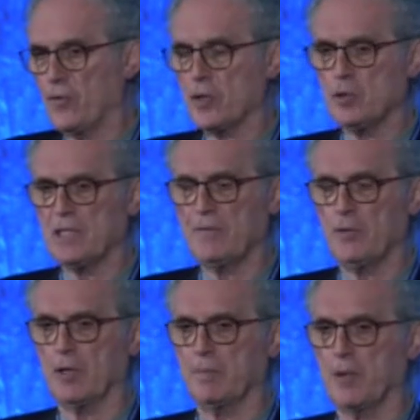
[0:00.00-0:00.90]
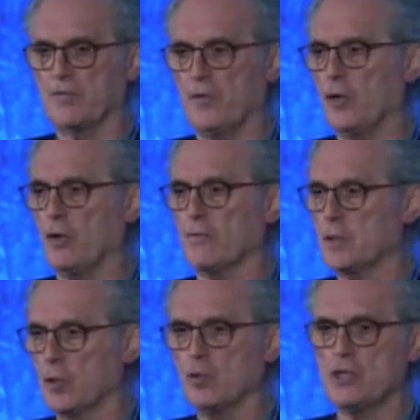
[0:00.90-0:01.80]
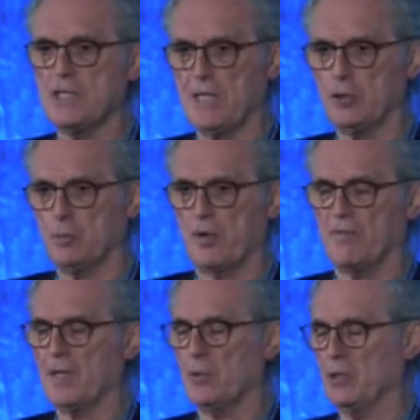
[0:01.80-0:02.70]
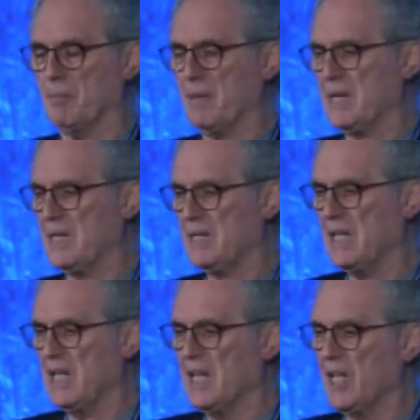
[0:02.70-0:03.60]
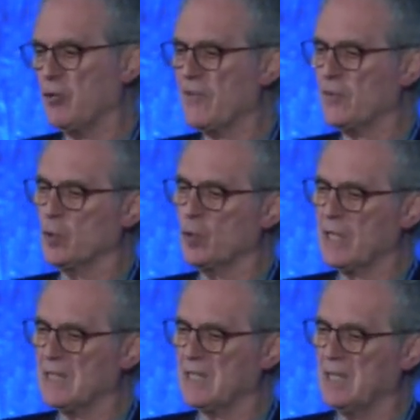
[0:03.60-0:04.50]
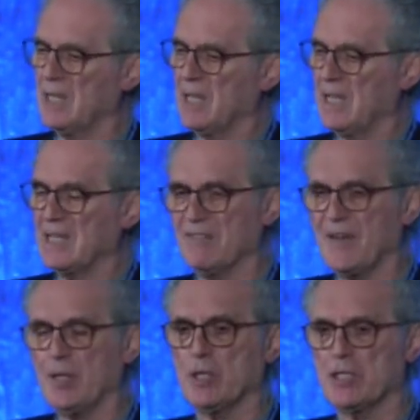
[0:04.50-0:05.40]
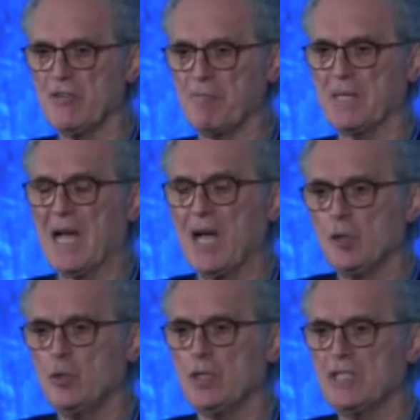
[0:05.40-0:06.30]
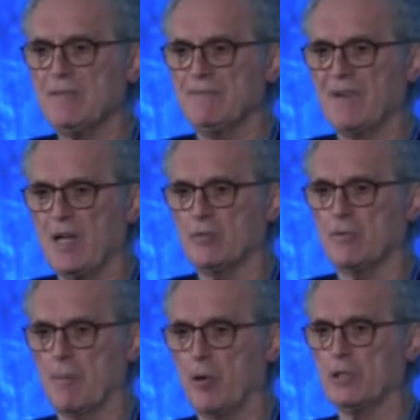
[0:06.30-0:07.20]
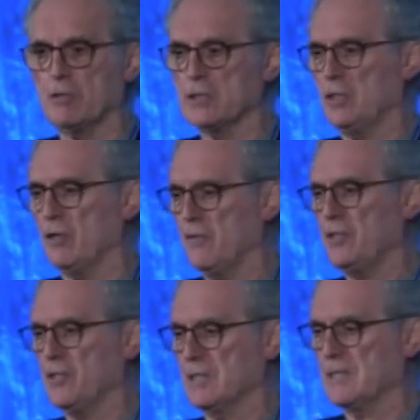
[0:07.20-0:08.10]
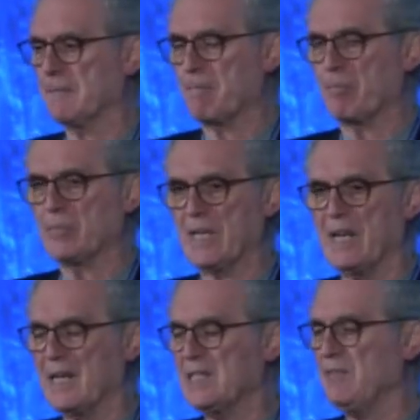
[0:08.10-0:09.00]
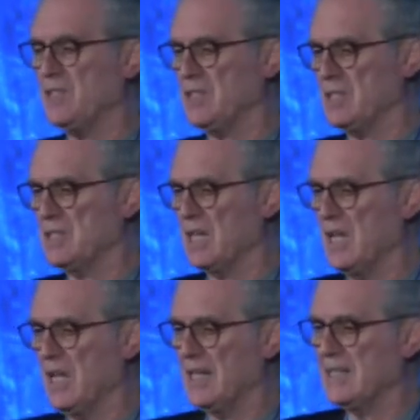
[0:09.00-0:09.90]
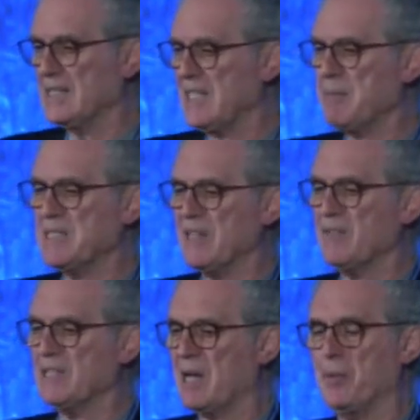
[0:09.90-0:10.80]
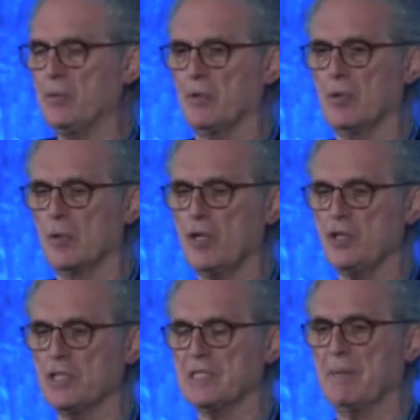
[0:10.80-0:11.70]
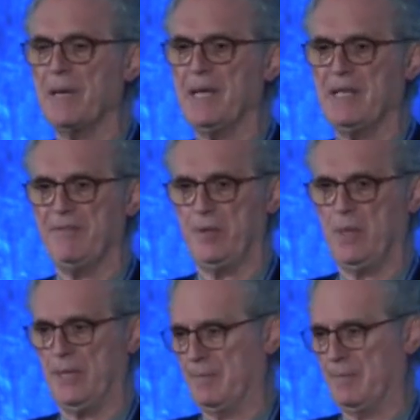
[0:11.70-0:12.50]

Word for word: you have your portfolio of solutions that you provide to the market, and you have to look at the, at the value achievement. How do you achieve value from all those innovations and activities? And the same 7W questions apply everywhere.